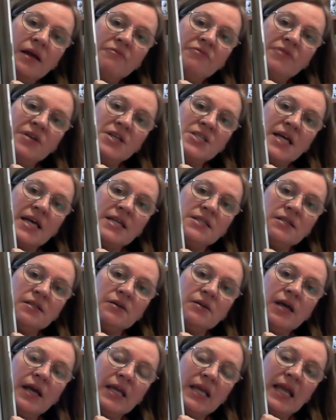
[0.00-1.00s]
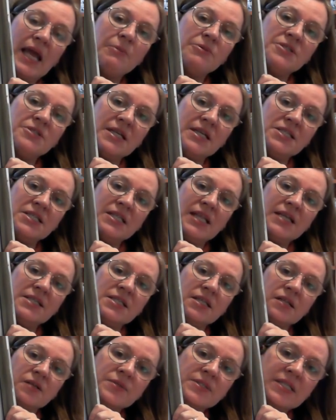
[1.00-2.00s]
I finished that I kept stitching that
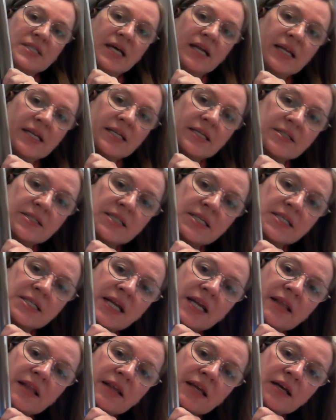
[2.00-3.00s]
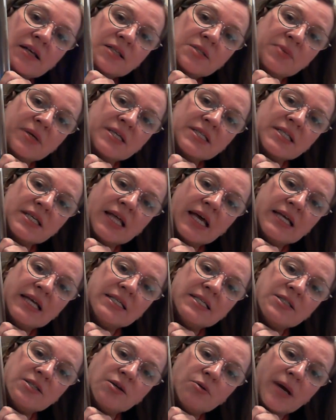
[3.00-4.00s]
until it was done. I didn't stitch anything else because I
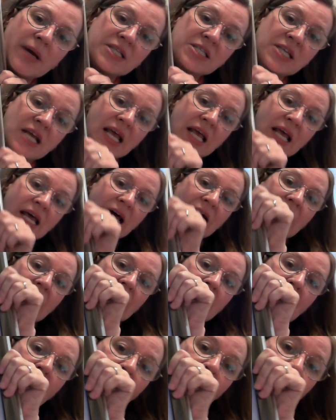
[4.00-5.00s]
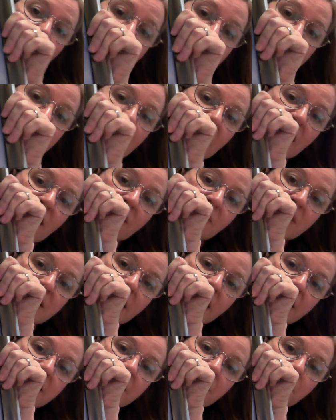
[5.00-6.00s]
liked it so much. I said I always
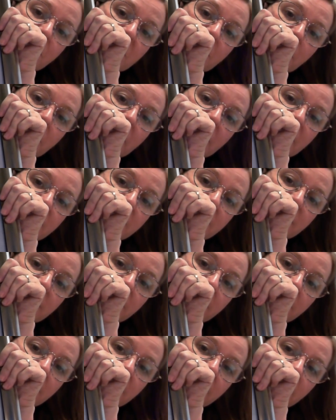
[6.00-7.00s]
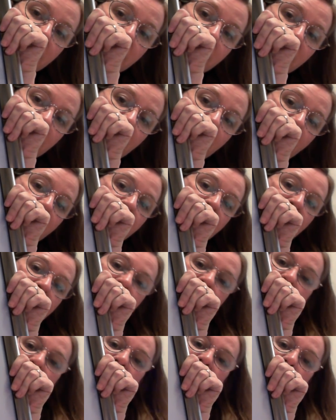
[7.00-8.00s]
like something best. I love the
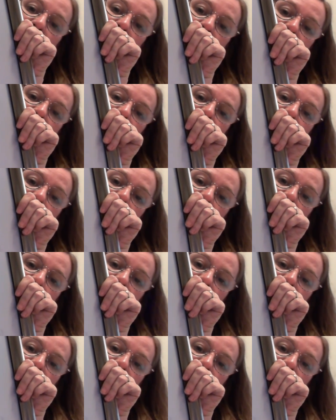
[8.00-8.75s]
little animals.